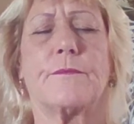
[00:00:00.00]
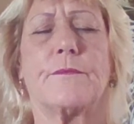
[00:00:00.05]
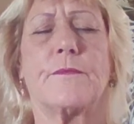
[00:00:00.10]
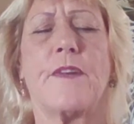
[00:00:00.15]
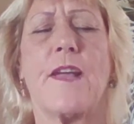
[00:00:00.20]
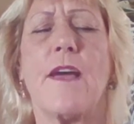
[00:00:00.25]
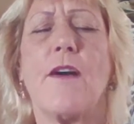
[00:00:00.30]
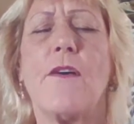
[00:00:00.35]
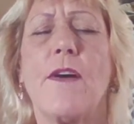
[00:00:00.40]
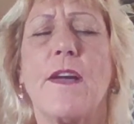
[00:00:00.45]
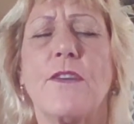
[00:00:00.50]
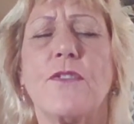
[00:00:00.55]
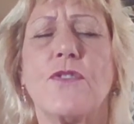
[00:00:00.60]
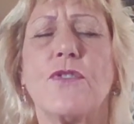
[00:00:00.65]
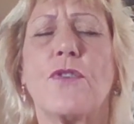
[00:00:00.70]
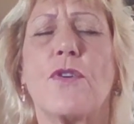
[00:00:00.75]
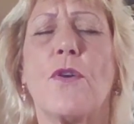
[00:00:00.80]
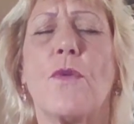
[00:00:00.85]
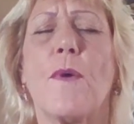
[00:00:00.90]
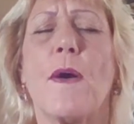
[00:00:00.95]
Now, as
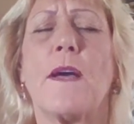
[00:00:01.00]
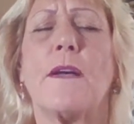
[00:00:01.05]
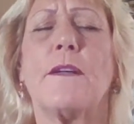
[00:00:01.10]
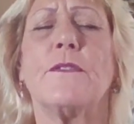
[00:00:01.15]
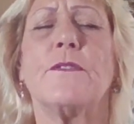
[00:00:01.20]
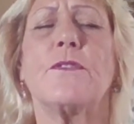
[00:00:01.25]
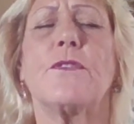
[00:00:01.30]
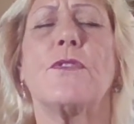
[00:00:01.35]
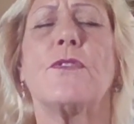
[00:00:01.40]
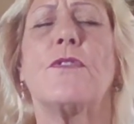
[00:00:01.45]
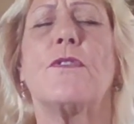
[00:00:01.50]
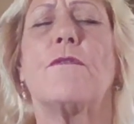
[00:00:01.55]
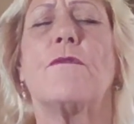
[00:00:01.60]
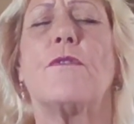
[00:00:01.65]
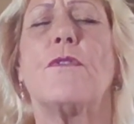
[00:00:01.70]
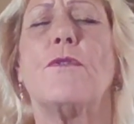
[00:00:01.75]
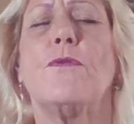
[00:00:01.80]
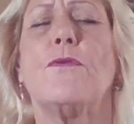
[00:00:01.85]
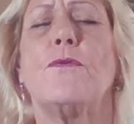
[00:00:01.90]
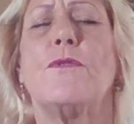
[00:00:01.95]
you go out into the
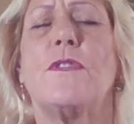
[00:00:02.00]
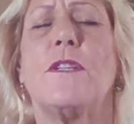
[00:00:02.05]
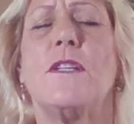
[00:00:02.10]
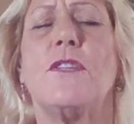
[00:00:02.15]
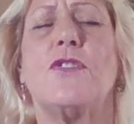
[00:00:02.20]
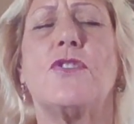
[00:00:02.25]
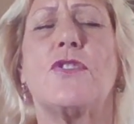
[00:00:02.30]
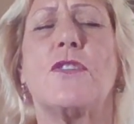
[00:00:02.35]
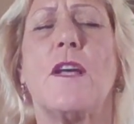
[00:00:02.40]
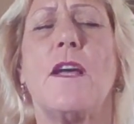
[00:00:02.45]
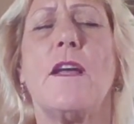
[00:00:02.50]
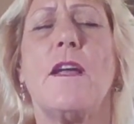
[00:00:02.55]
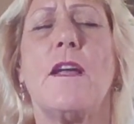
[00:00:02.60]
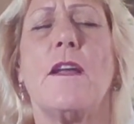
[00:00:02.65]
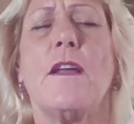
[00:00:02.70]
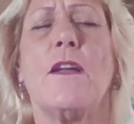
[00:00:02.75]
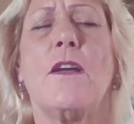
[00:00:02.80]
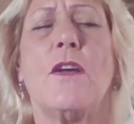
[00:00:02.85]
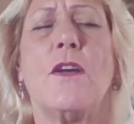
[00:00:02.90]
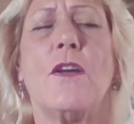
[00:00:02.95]
roads each day,